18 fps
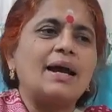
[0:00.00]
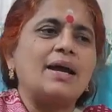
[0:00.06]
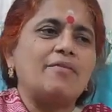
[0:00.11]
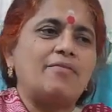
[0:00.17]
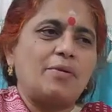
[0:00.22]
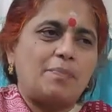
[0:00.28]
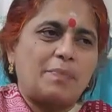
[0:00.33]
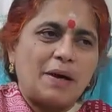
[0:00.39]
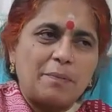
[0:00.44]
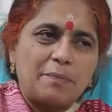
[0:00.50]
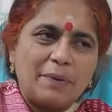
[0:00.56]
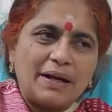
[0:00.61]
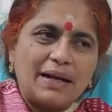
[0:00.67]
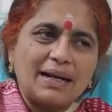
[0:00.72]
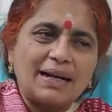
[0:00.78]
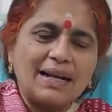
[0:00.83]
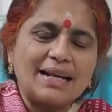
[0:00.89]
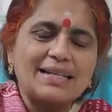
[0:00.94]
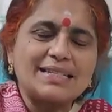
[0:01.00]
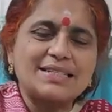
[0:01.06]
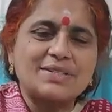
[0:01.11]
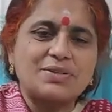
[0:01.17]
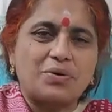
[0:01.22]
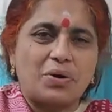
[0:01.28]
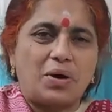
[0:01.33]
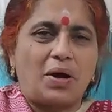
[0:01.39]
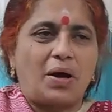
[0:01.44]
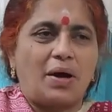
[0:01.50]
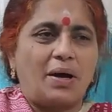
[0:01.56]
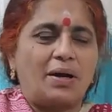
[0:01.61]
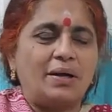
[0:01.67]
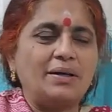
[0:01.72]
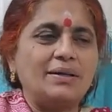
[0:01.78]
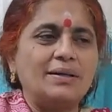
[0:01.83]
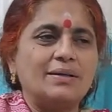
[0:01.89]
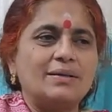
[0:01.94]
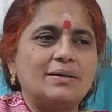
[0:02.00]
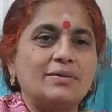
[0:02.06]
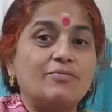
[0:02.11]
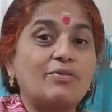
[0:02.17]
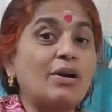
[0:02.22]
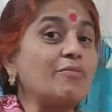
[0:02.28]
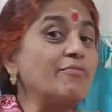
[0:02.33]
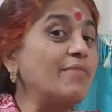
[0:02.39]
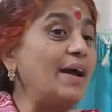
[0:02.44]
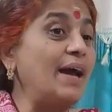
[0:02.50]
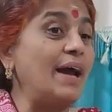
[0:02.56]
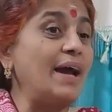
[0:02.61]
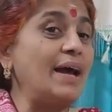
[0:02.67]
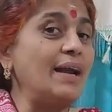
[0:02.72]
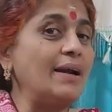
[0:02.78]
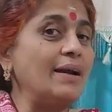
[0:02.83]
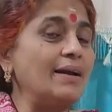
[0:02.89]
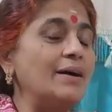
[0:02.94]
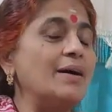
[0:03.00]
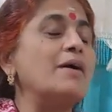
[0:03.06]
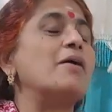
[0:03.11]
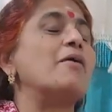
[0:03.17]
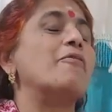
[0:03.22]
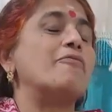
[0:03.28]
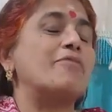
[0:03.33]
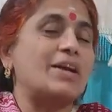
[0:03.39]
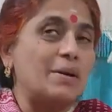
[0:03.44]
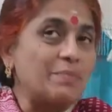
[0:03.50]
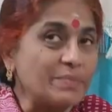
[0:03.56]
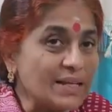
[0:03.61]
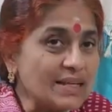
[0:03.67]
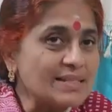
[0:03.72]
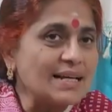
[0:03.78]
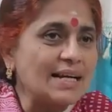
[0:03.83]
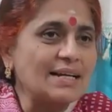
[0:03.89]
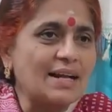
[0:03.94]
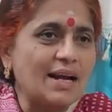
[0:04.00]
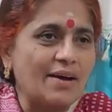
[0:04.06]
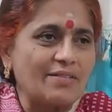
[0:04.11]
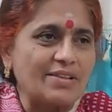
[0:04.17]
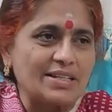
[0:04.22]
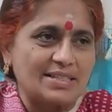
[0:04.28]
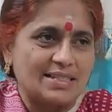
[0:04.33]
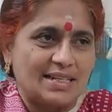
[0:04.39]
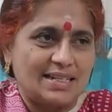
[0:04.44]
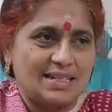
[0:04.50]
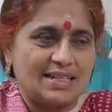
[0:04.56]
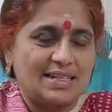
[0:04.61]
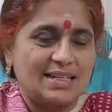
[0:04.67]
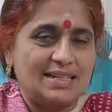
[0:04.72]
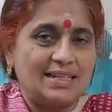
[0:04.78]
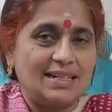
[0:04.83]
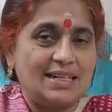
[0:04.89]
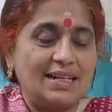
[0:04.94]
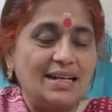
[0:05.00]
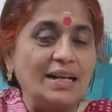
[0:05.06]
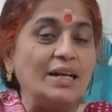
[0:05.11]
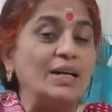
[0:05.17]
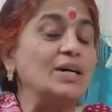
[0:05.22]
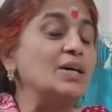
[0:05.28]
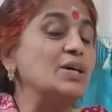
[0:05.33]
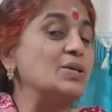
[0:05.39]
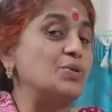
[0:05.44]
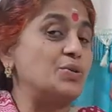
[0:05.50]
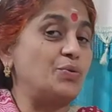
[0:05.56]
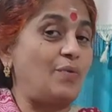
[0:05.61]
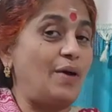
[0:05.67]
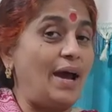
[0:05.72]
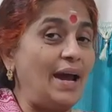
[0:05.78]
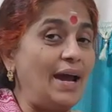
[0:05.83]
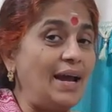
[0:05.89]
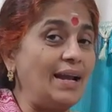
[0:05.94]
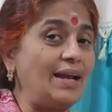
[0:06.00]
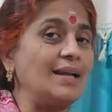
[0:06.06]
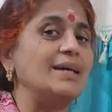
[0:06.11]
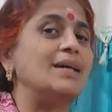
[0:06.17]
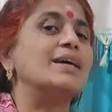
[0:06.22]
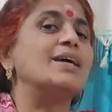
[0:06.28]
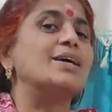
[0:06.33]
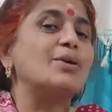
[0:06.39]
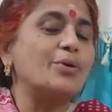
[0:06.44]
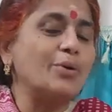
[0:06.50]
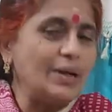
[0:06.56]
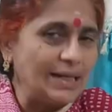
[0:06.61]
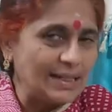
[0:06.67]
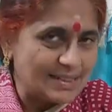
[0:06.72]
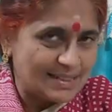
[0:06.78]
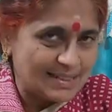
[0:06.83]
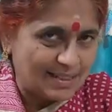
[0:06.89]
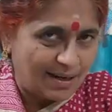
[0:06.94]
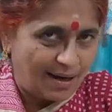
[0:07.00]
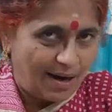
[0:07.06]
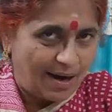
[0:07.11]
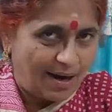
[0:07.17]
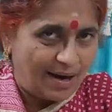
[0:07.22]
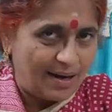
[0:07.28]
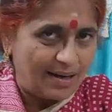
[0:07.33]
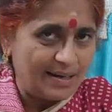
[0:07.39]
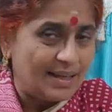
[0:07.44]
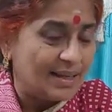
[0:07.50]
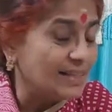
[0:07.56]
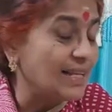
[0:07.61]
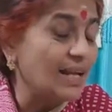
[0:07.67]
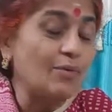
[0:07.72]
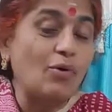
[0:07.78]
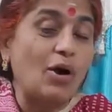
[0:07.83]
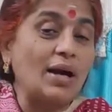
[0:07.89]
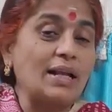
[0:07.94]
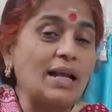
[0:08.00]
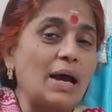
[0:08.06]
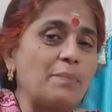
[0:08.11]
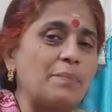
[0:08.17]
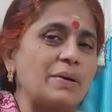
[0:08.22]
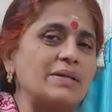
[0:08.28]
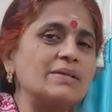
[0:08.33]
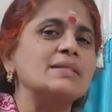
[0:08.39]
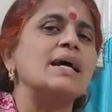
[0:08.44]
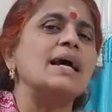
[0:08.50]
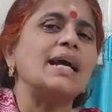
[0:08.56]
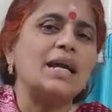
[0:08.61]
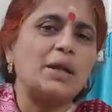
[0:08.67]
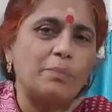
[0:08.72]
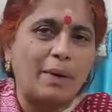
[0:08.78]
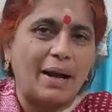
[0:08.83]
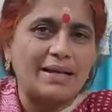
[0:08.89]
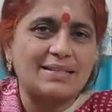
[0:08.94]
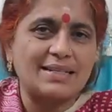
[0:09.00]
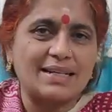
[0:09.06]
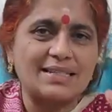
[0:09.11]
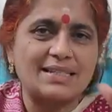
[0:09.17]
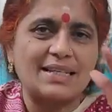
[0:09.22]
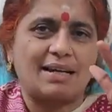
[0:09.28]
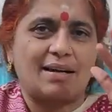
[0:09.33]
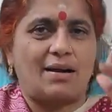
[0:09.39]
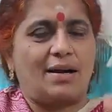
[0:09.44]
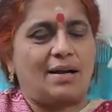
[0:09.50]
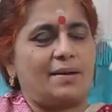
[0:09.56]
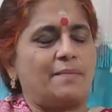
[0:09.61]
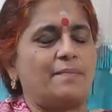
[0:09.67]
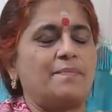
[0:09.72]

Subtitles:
If a perpendicular is drawn from where? From the center of the circle to where? To its chord, then what happens? It bisects the chord.